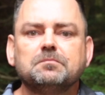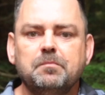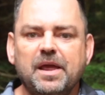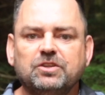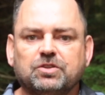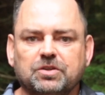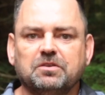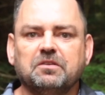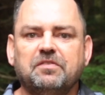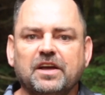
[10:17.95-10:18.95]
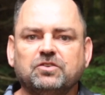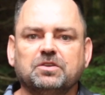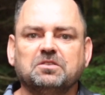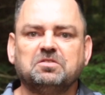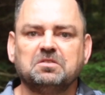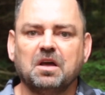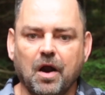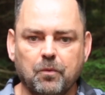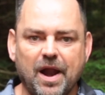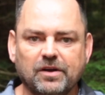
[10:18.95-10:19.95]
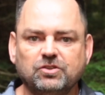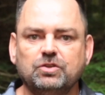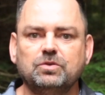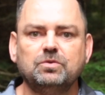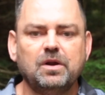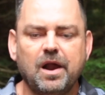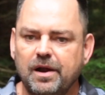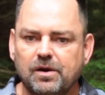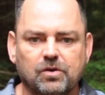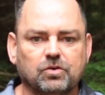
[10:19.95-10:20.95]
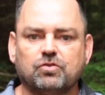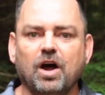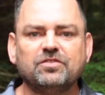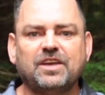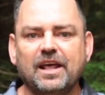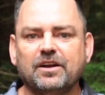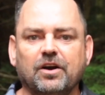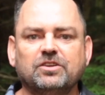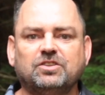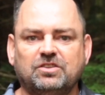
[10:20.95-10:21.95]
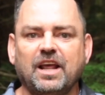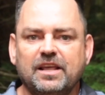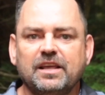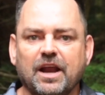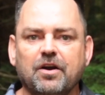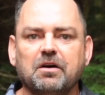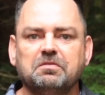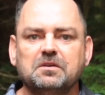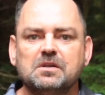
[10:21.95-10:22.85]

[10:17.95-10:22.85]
Make sure the veterans around you or across Canada are taken care of.